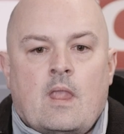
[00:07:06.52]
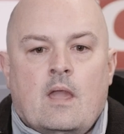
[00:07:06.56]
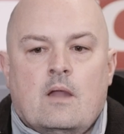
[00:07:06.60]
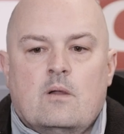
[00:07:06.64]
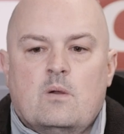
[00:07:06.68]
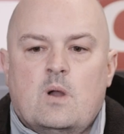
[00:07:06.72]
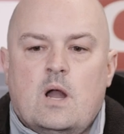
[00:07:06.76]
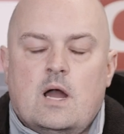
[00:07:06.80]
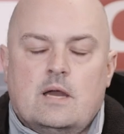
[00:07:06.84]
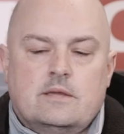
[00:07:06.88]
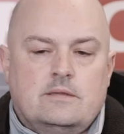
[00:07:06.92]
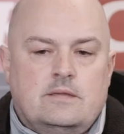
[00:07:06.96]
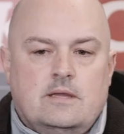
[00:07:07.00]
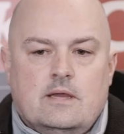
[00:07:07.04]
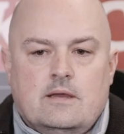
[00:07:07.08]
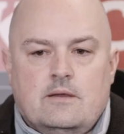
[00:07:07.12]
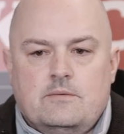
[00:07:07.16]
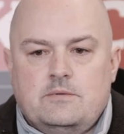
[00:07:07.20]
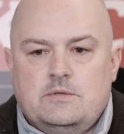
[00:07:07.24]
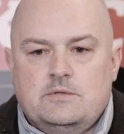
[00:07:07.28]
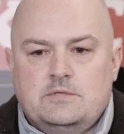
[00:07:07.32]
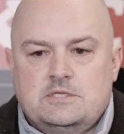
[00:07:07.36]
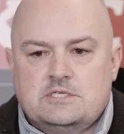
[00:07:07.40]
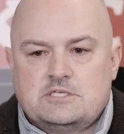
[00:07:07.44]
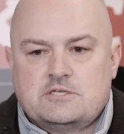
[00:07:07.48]
Well, you know,
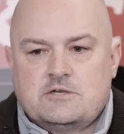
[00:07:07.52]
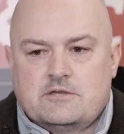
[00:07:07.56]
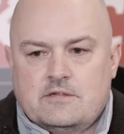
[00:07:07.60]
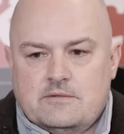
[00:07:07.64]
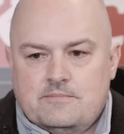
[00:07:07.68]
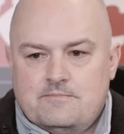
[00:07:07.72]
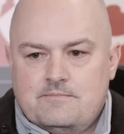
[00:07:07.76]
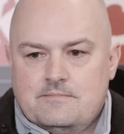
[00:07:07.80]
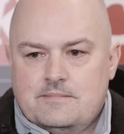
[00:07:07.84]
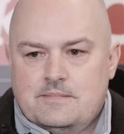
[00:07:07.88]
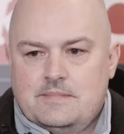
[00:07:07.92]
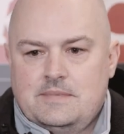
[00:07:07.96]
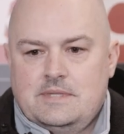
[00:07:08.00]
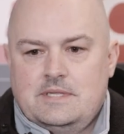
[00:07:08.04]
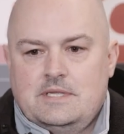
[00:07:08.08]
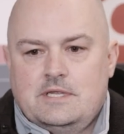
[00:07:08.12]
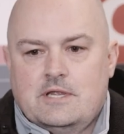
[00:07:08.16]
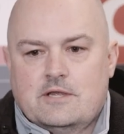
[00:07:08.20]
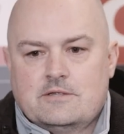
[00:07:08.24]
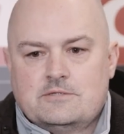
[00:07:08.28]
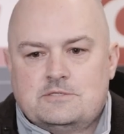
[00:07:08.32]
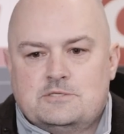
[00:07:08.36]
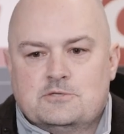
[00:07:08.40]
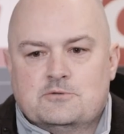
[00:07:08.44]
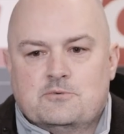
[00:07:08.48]
you just got to, you
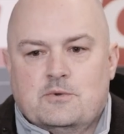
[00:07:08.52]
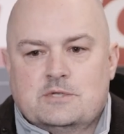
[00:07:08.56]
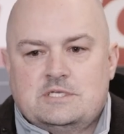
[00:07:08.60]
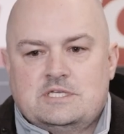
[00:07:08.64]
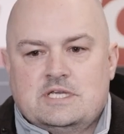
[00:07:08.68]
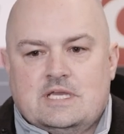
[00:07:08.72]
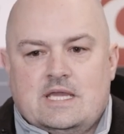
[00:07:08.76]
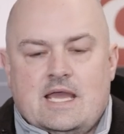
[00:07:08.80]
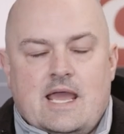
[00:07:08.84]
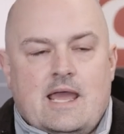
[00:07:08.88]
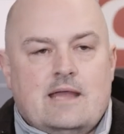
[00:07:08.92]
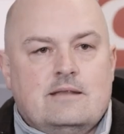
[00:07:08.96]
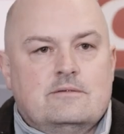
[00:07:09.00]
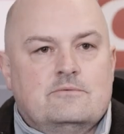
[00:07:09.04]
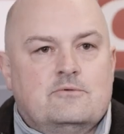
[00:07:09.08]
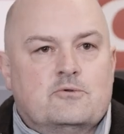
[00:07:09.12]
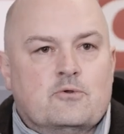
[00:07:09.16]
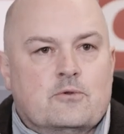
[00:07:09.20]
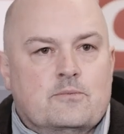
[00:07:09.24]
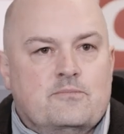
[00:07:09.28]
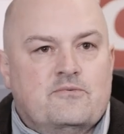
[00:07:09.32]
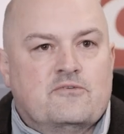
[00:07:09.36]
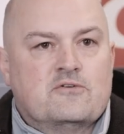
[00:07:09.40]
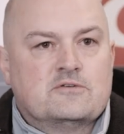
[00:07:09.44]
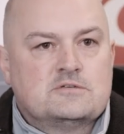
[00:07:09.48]
know, do what you can,
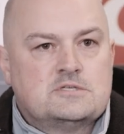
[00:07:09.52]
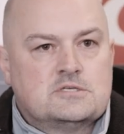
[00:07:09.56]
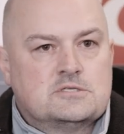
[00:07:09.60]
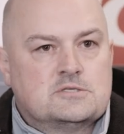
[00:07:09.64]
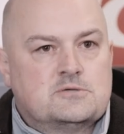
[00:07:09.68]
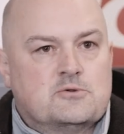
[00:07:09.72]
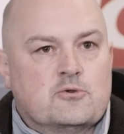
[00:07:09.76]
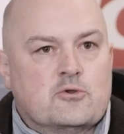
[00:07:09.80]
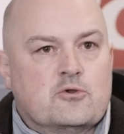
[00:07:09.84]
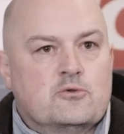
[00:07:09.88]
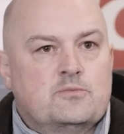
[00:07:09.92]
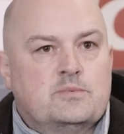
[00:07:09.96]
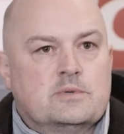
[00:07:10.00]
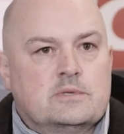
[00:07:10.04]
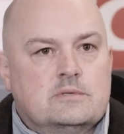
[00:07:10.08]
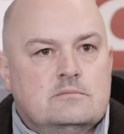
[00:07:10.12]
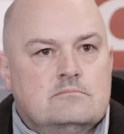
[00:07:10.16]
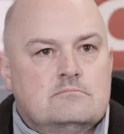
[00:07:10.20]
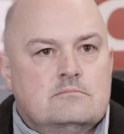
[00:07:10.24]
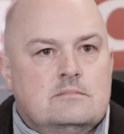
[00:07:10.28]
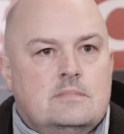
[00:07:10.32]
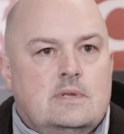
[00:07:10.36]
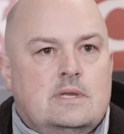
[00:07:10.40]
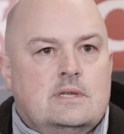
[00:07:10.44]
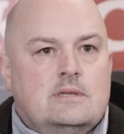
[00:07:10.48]
group versus group,
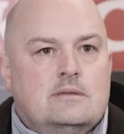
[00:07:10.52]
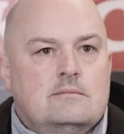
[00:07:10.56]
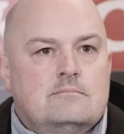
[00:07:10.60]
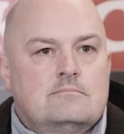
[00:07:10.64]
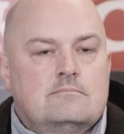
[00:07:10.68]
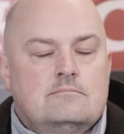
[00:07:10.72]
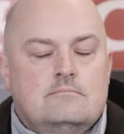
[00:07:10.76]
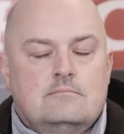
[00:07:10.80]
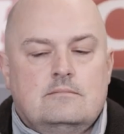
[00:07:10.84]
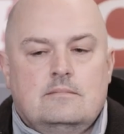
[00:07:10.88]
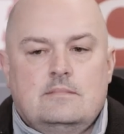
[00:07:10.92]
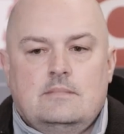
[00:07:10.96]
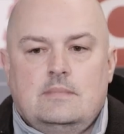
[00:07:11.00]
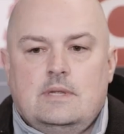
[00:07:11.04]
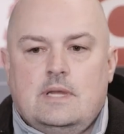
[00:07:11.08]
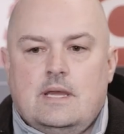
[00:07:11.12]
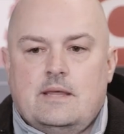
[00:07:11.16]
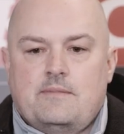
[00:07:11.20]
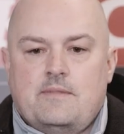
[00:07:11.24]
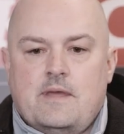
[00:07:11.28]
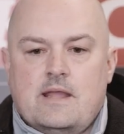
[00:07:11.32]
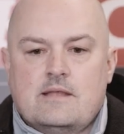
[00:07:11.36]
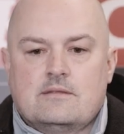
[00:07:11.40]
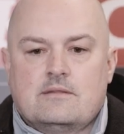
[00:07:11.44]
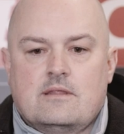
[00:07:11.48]
and
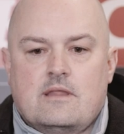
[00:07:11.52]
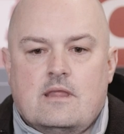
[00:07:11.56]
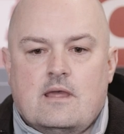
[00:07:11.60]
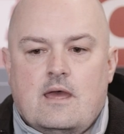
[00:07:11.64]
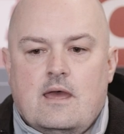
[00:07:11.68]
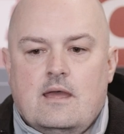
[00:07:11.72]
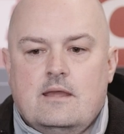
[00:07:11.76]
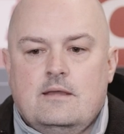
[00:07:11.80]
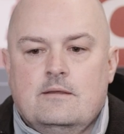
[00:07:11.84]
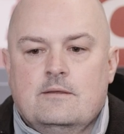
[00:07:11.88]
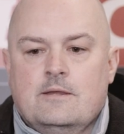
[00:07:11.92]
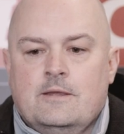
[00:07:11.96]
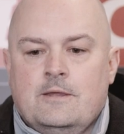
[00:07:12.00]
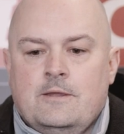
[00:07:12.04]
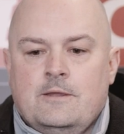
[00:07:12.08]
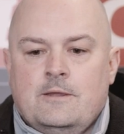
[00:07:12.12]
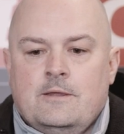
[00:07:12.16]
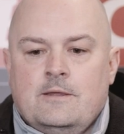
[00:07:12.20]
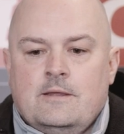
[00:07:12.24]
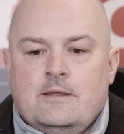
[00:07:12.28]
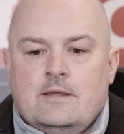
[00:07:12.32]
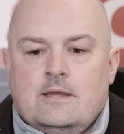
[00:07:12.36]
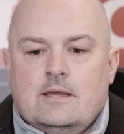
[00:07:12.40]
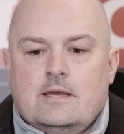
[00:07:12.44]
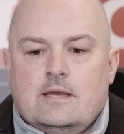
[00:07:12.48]
at the end of the day,
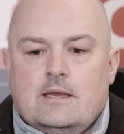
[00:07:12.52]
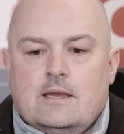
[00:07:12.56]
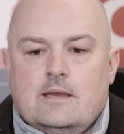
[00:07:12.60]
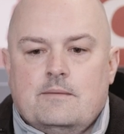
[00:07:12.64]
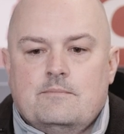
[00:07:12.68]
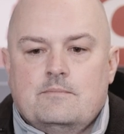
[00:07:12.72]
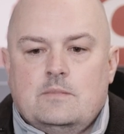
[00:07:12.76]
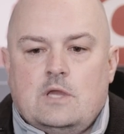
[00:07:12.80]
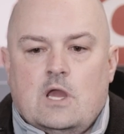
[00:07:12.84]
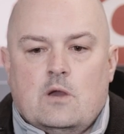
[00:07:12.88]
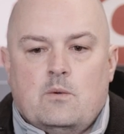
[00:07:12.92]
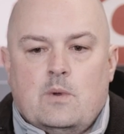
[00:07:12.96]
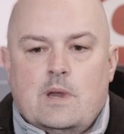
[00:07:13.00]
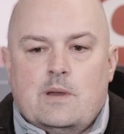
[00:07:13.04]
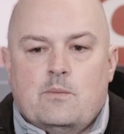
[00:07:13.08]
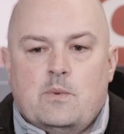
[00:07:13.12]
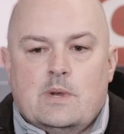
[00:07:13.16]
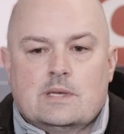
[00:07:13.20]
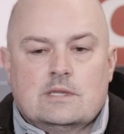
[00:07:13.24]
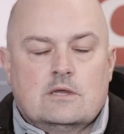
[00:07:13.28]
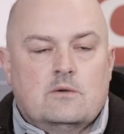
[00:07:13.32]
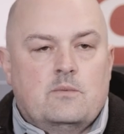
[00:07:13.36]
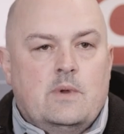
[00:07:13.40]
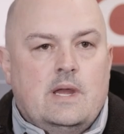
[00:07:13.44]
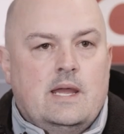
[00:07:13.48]
you know, we're
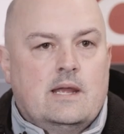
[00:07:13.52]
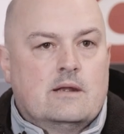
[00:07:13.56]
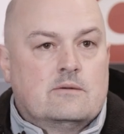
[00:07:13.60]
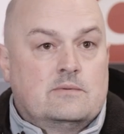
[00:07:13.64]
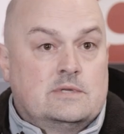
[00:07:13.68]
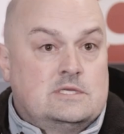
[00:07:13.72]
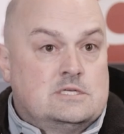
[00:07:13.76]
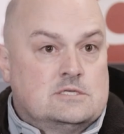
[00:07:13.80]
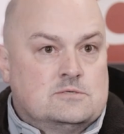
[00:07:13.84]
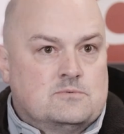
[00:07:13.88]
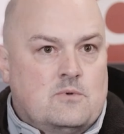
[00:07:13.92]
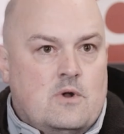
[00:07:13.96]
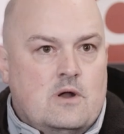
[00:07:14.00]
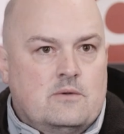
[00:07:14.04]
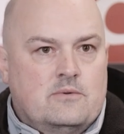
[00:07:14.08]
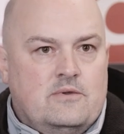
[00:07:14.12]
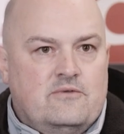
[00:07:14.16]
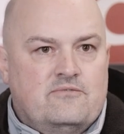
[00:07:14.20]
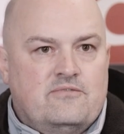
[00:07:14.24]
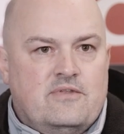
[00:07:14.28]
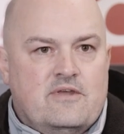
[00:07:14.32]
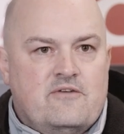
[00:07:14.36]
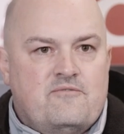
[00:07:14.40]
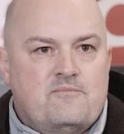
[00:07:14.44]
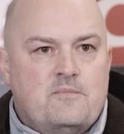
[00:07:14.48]
well aware, which is why
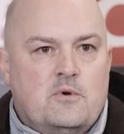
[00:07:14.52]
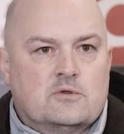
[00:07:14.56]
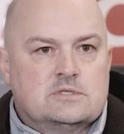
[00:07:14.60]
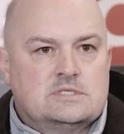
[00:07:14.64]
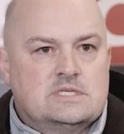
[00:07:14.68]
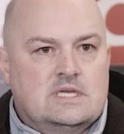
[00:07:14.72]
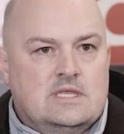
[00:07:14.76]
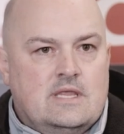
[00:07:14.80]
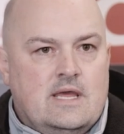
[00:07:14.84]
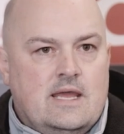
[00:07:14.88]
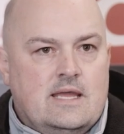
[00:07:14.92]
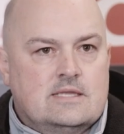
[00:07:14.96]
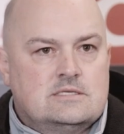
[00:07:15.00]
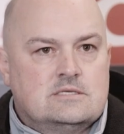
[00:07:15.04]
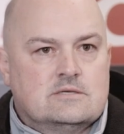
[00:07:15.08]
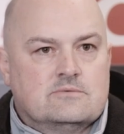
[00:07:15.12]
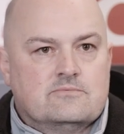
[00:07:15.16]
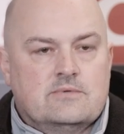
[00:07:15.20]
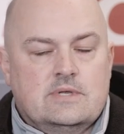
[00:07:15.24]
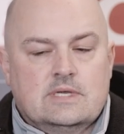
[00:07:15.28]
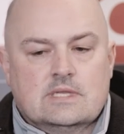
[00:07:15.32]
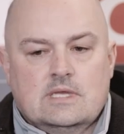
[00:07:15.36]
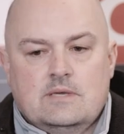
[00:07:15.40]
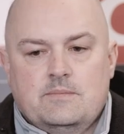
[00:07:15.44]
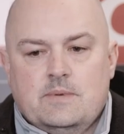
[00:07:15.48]
we've left Monty there to
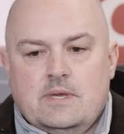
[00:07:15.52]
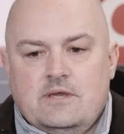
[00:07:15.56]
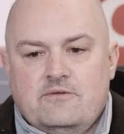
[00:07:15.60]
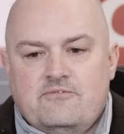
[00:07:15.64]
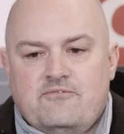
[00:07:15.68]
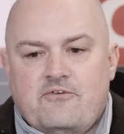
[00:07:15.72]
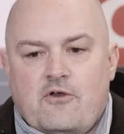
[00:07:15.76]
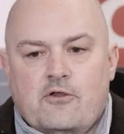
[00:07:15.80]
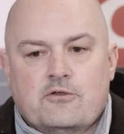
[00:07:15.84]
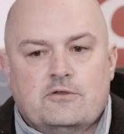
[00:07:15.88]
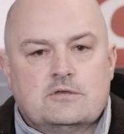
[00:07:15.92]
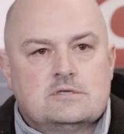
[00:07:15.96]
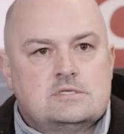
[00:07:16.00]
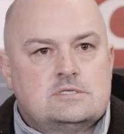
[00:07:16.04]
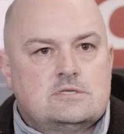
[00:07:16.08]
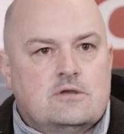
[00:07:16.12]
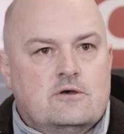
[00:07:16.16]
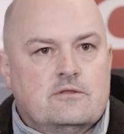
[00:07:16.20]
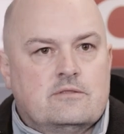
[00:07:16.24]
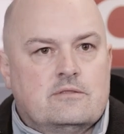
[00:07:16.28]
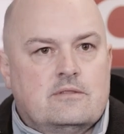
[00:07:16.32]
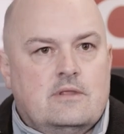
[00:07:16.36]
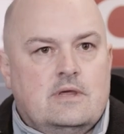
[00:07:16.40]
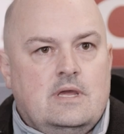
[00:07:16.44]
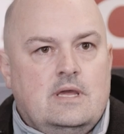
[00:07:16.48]
really be focused
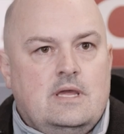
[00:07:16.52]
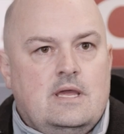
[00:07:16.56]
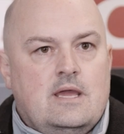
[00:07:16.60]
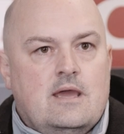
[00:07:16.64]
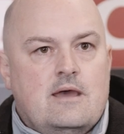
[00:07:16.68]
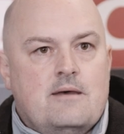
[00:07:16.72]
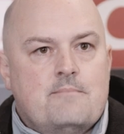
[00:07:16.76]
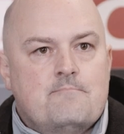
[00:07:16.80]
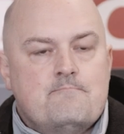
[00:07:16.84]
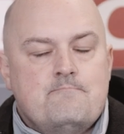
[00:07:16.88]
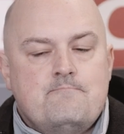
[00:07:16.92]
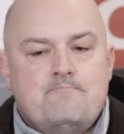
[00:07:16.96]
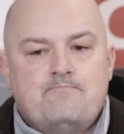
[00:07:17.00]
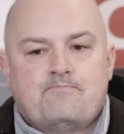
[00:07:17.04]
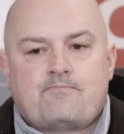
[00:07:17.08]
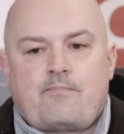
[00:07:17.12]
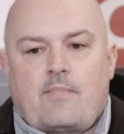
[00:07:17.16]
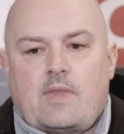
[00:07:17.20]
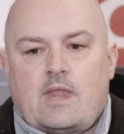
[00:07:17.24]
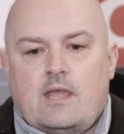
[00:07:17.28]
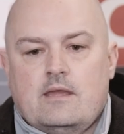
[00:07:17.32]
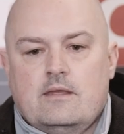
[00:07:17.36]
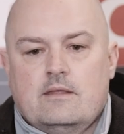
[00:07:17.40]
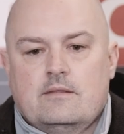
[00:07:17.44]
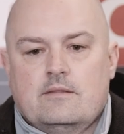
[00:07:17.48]
on the
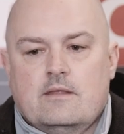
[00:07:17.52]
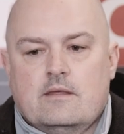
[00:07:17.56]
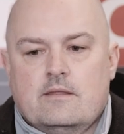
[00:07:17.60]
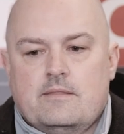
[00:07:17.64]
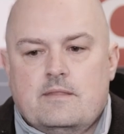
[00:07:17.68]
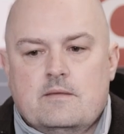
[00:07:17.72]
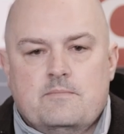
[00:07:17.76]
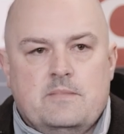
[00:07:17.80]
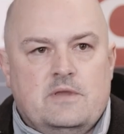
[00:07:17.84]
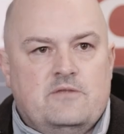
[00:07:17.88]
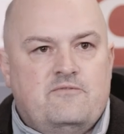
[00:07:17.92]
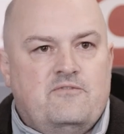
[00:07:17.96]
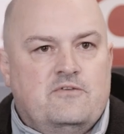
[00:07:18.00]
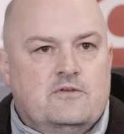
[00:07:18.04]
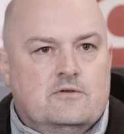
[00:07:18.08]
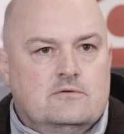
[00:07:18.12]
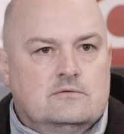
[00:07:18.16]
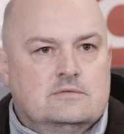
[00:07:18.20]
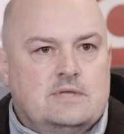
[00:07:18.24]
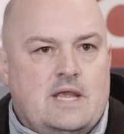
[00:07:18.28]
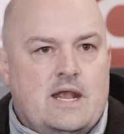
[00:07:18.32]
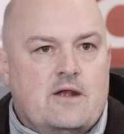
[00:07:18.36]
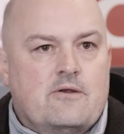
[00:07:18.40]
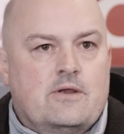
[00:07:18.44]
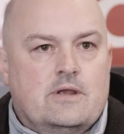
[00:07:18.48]

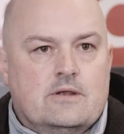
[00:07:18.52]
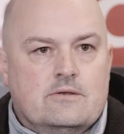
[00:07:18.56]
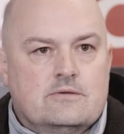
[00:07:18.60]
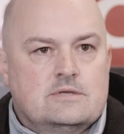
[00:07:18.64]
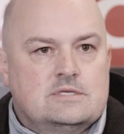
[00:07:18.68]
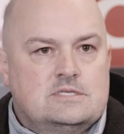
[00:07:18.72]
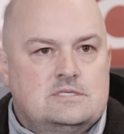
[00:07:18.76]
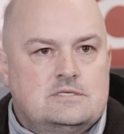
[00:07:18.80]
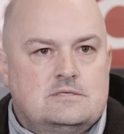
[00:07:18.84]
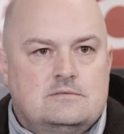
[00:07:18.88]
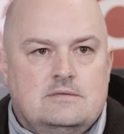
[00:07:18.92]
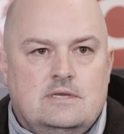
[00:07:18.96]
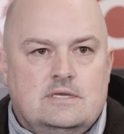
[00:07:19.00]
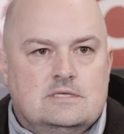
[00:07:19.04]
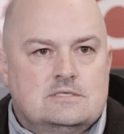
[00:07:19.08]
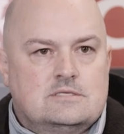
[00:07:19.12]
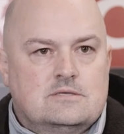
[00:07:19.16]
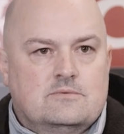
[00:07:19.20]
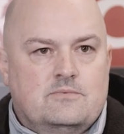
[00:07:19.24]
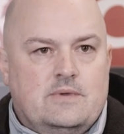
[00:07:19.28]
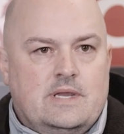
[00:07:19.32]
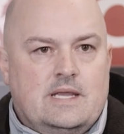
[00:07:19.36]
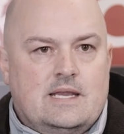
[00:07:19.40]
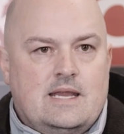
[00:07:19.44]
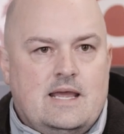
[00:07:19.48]
midfield area, is
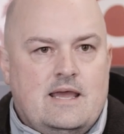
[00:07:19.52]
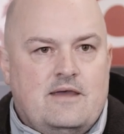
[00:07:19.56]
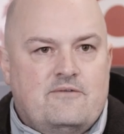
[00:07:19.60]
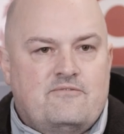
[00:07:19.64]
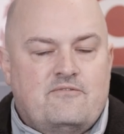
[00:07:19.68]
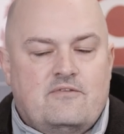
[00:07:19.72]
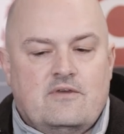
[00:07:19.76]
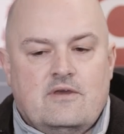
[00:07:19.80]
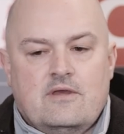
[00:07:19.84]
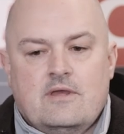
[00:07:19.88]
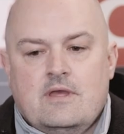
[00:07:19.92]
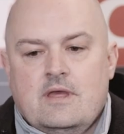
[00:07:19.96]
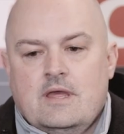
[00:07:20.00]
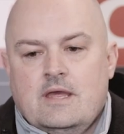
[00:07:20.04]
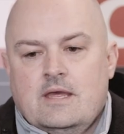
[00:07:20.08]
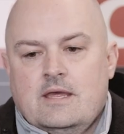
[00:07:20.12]
that we're going to have to